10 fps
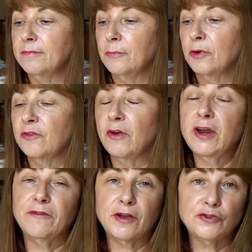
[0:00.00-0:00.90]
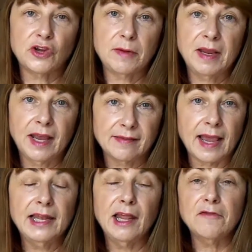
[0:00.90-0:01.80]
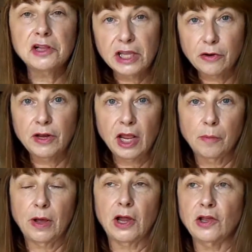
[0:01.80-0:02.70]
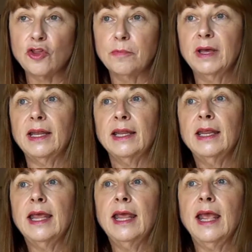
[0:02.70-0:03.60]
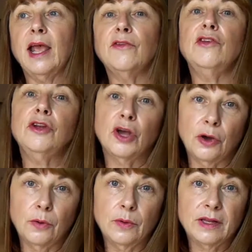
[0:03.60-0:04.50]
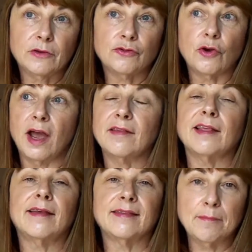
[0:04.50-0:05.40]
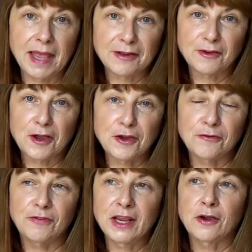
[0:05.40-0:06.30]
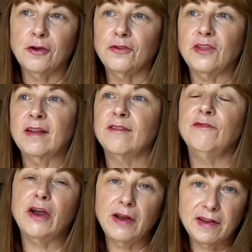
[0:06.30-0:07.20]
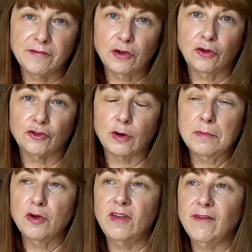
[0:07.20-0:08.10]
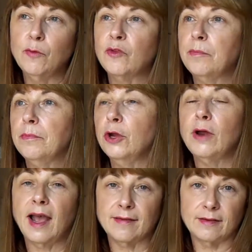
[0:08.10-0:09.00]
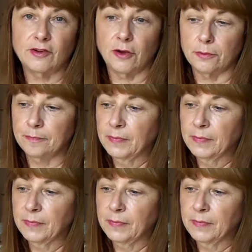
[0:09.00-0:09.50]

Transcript: was very frustrated because I love glitter nail polish, but as you know, it dries like cement on your fingers and it's very difficult to remove even with pure acetone.